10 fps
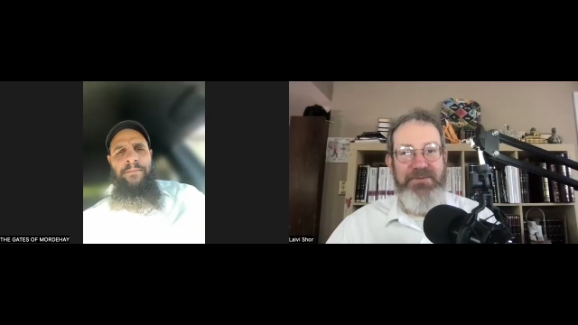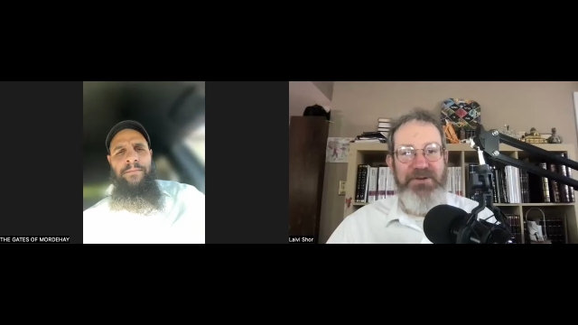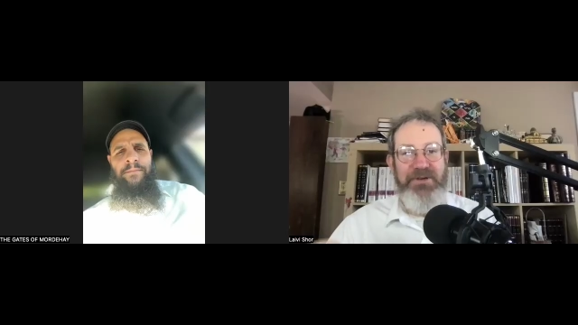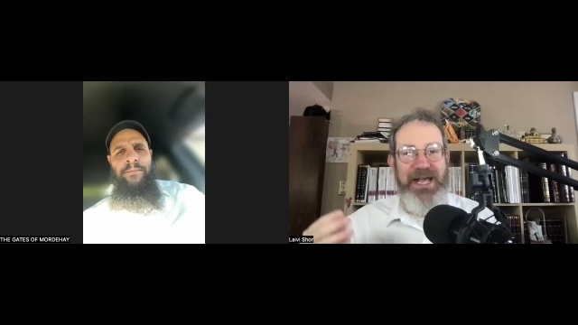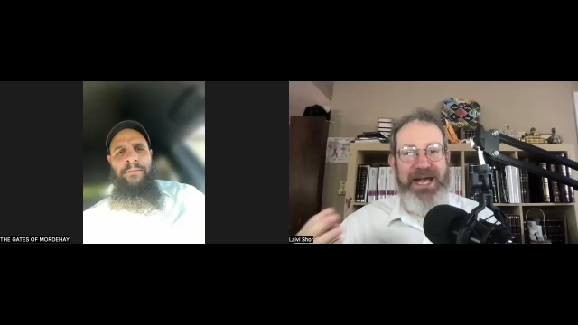Speaker 1: We're
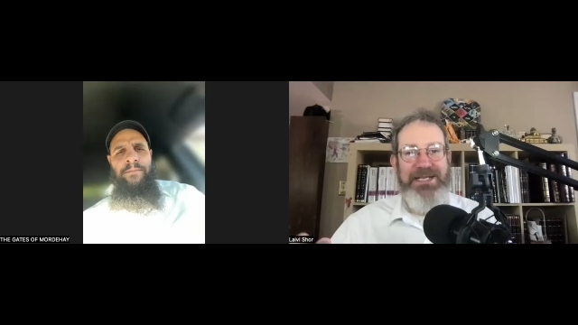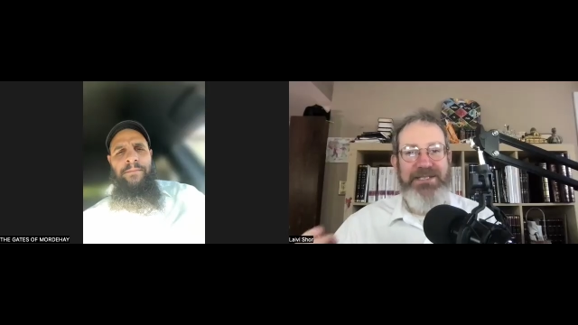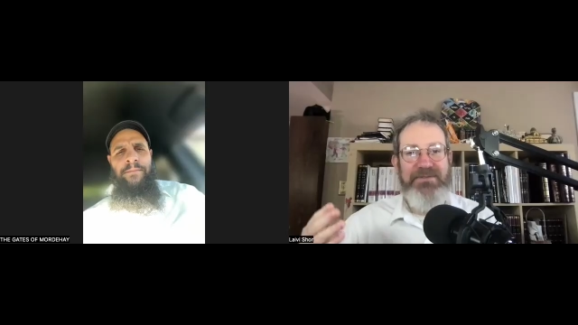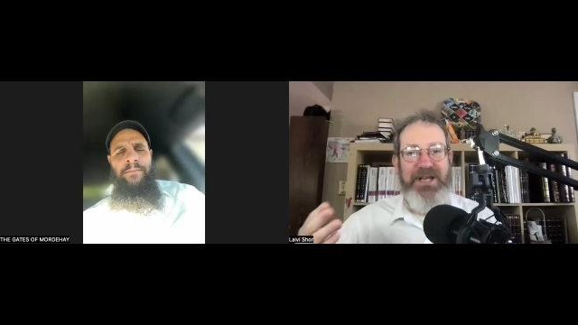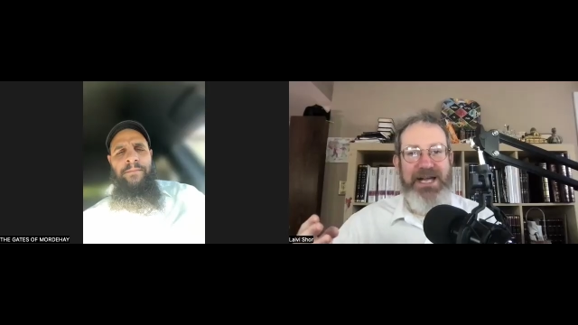doing
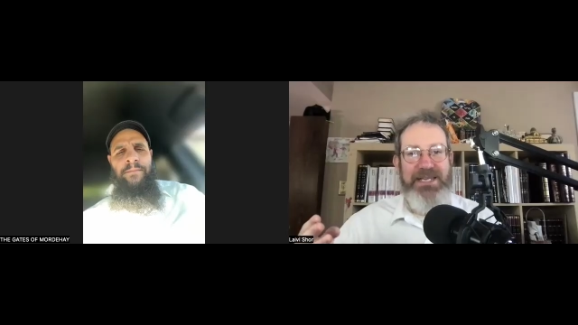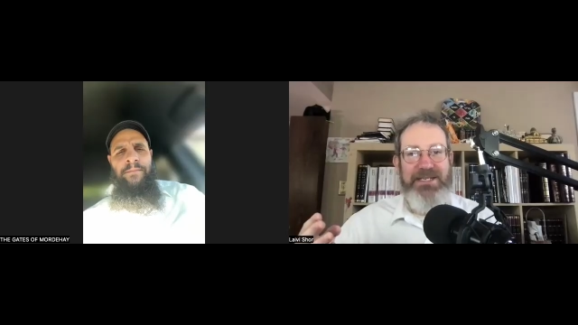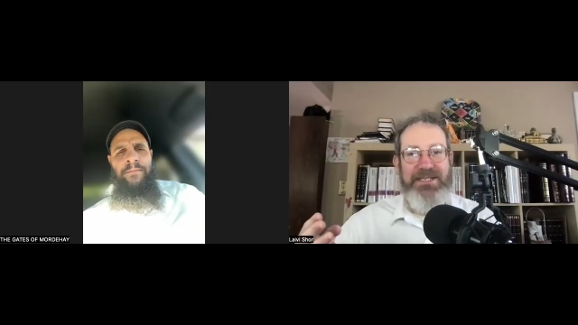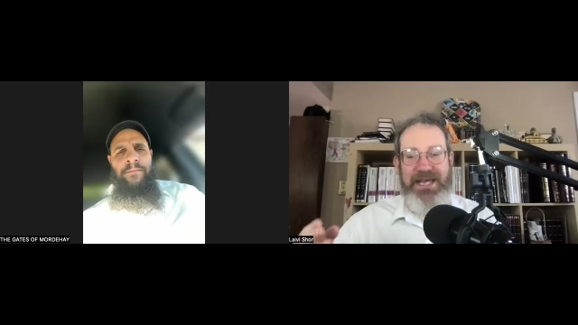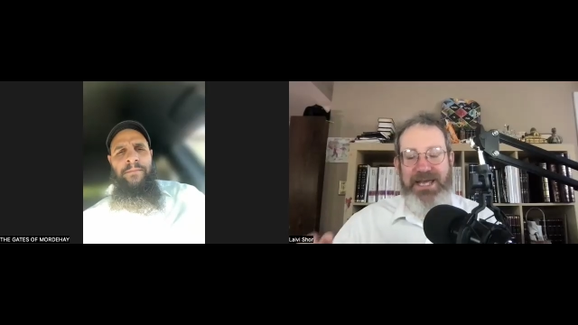acts of
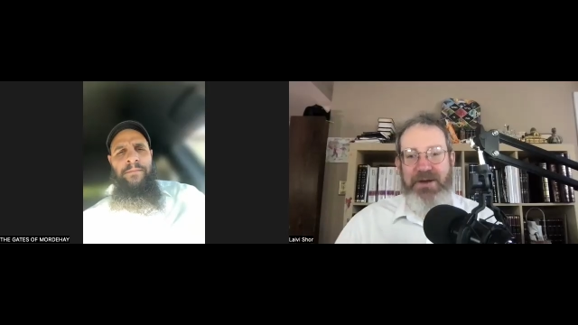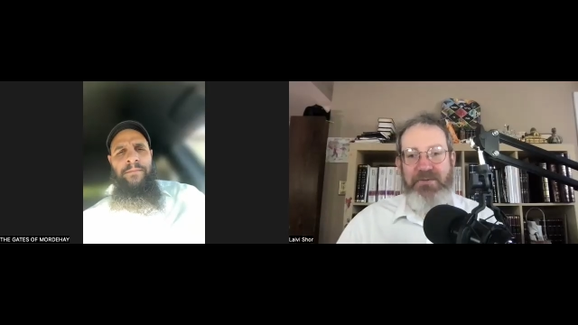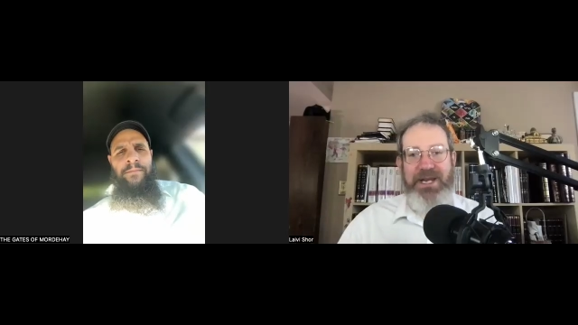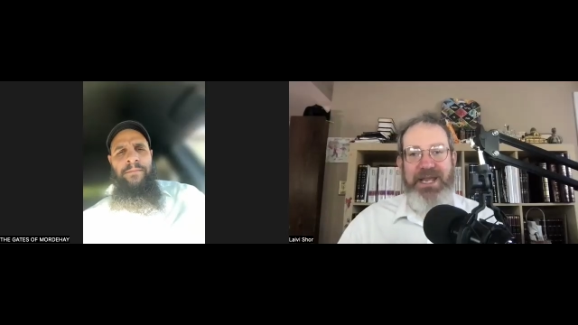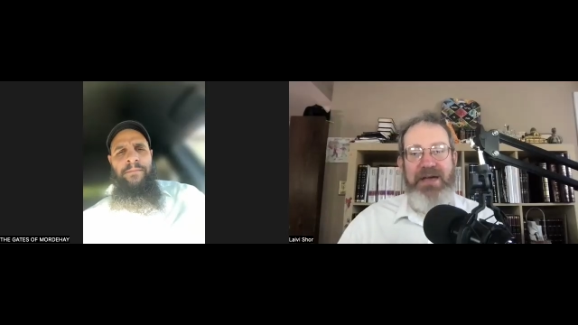kindness. Right.